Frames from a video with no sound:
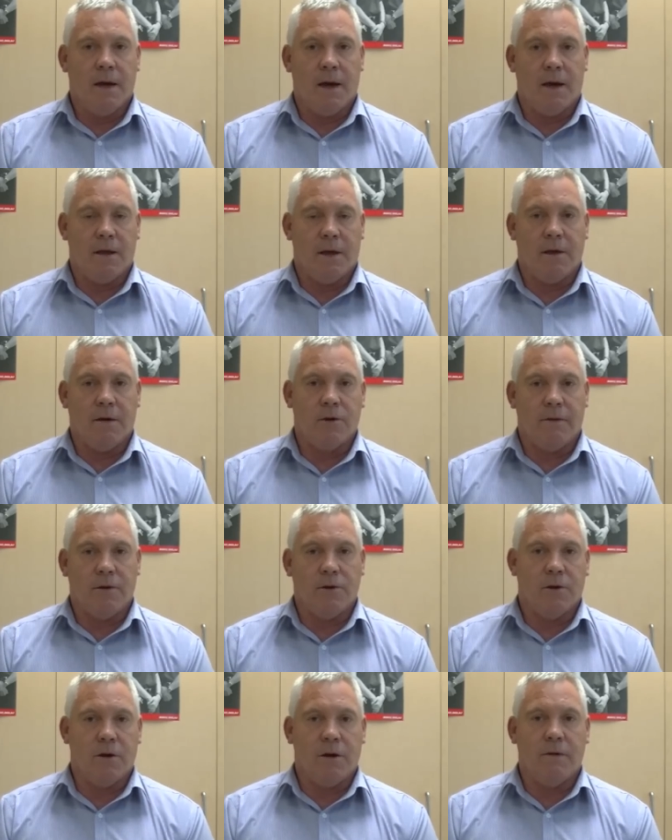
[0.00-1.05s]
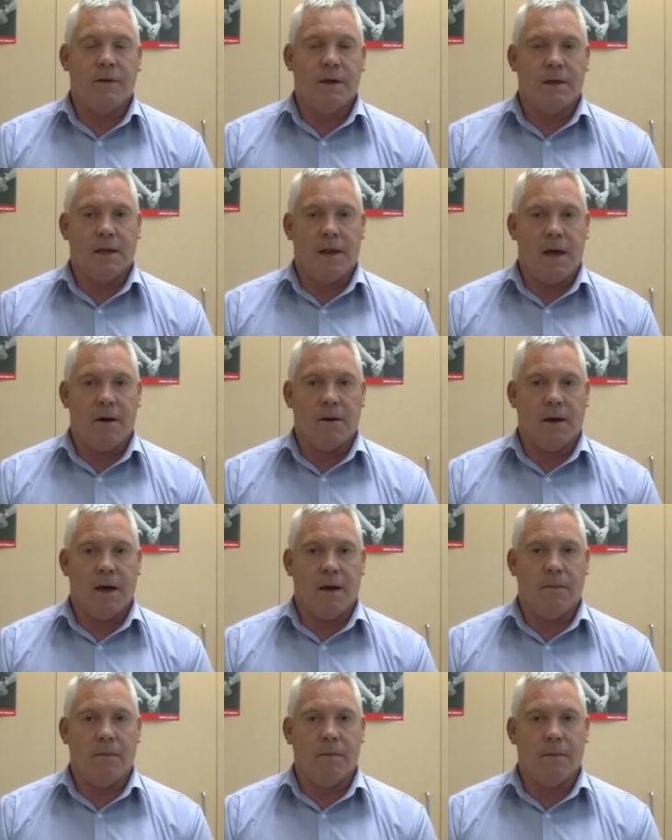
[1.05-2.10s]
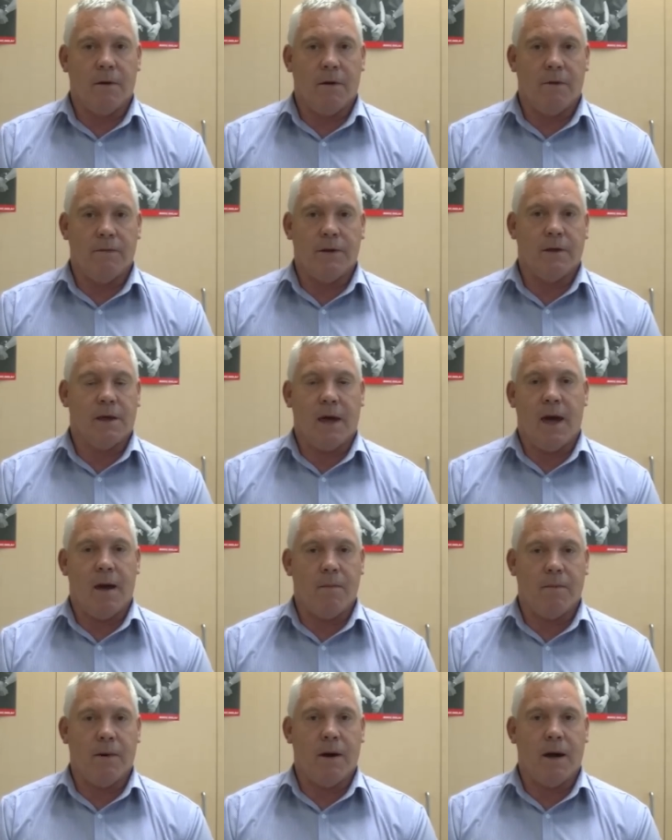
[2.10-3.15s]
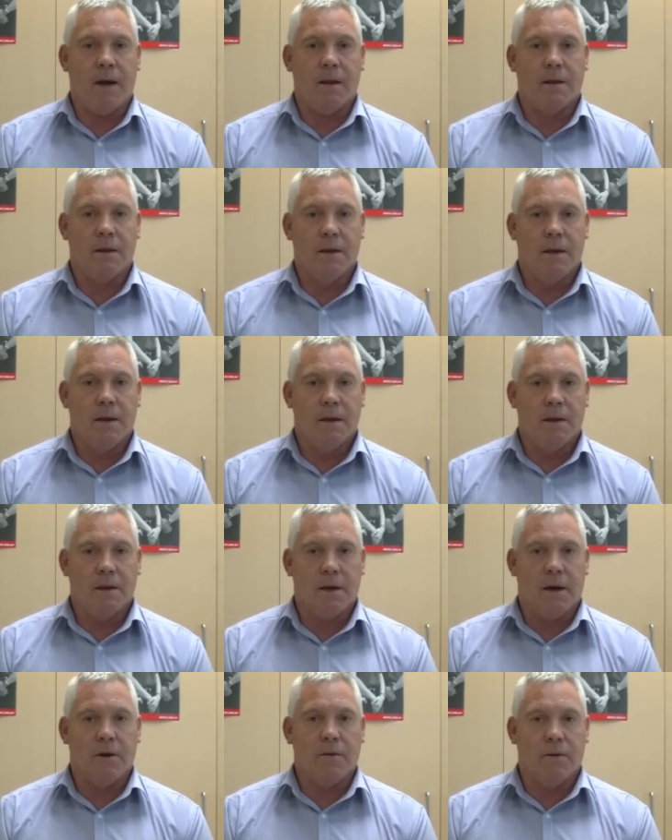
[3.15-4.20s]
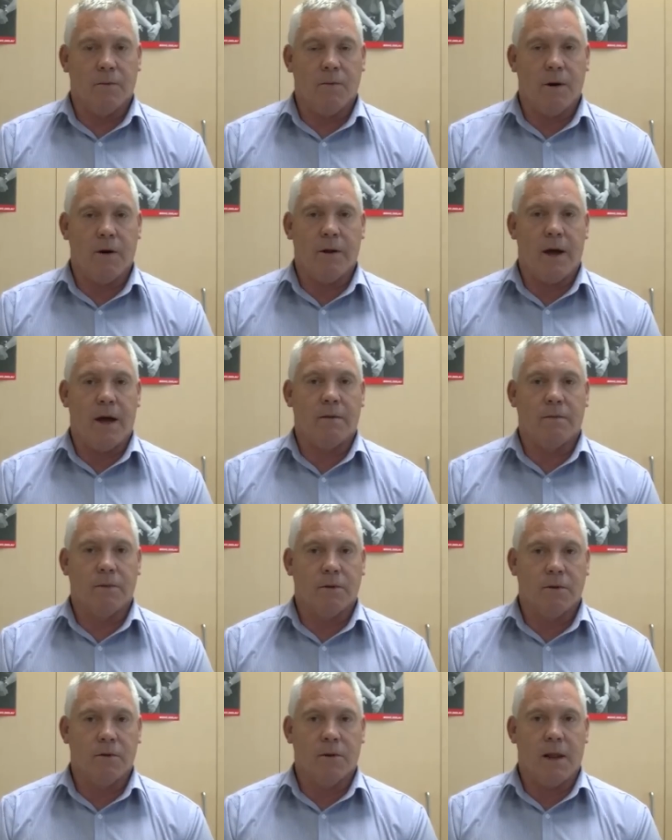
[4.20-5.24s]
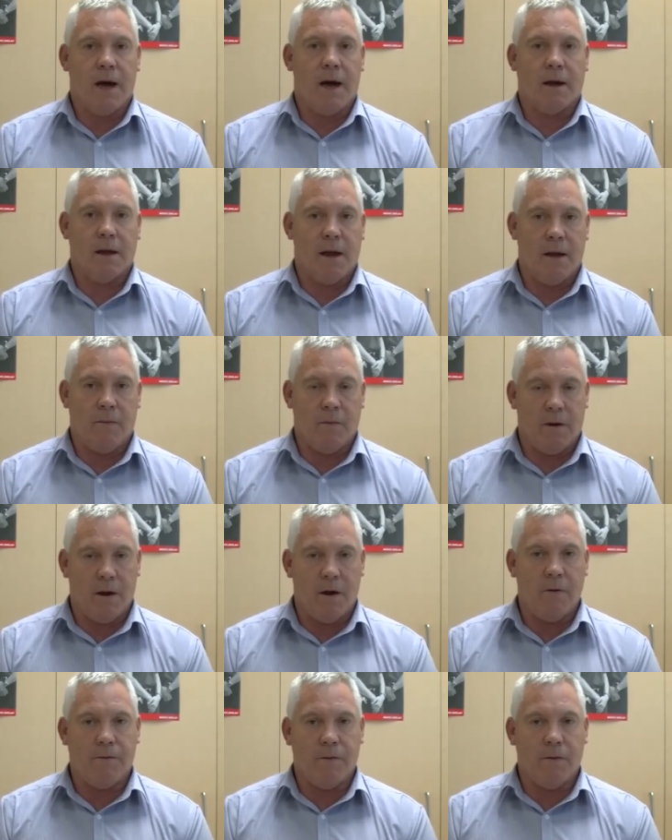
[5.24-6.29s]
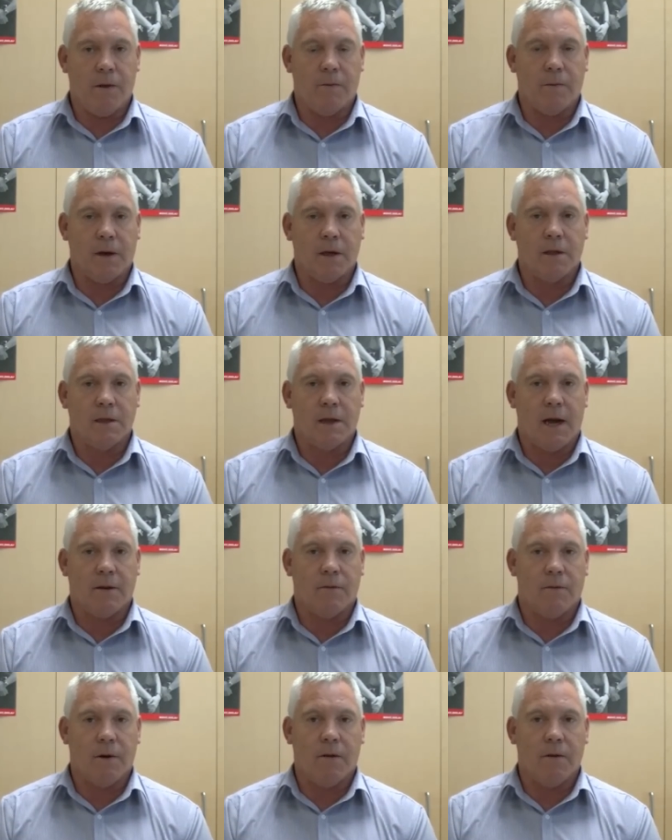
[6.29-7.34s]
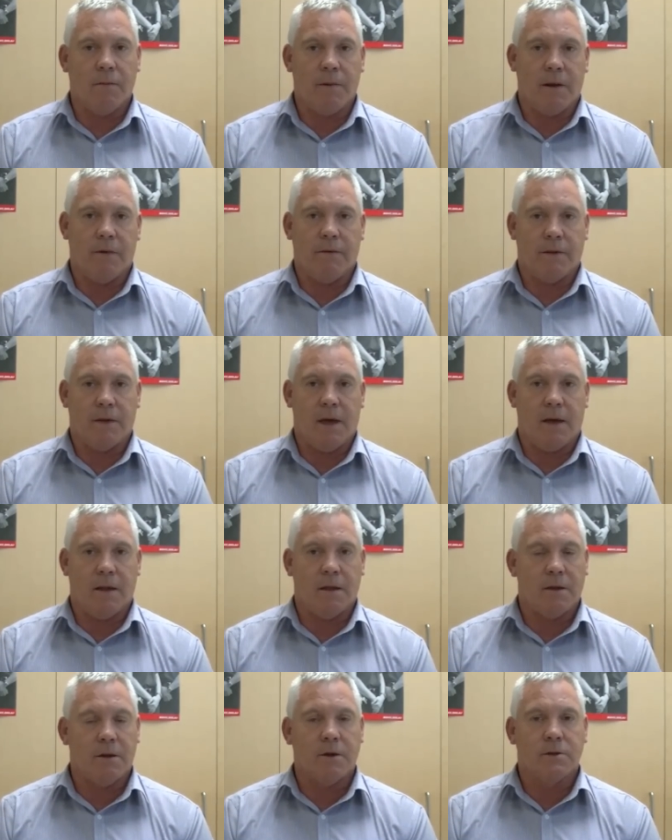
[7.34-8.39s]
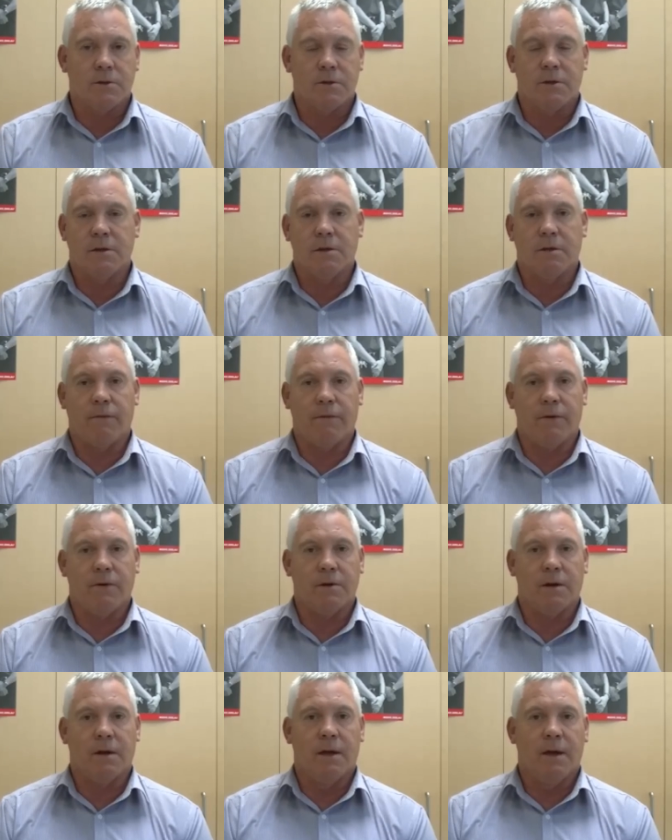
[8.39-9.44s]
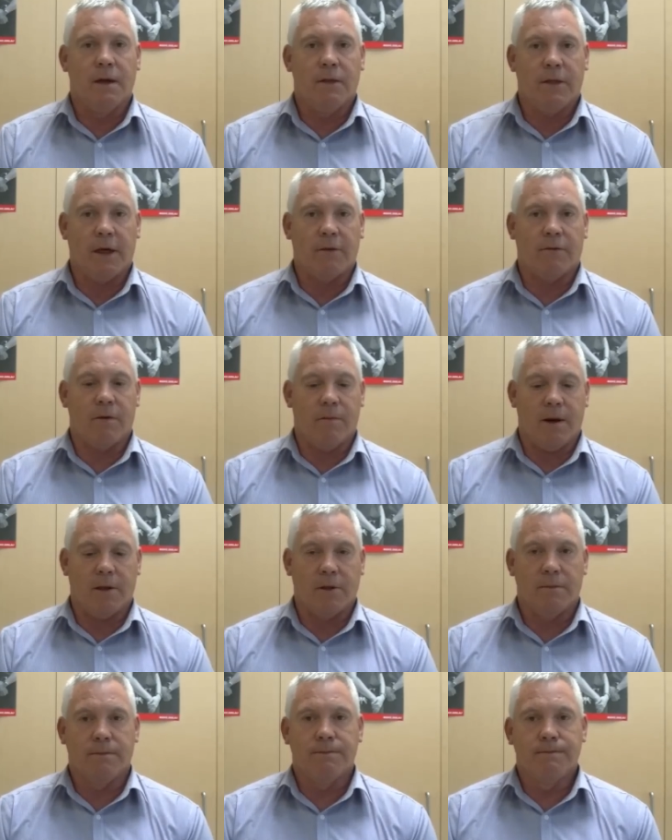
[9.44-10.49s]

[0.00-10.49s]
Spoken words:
that you've achieved as an outcome of this campaign. So well done, good luck, and we're hopeful that we can start to roll the benefits out in the not too distant future. Thanks very much.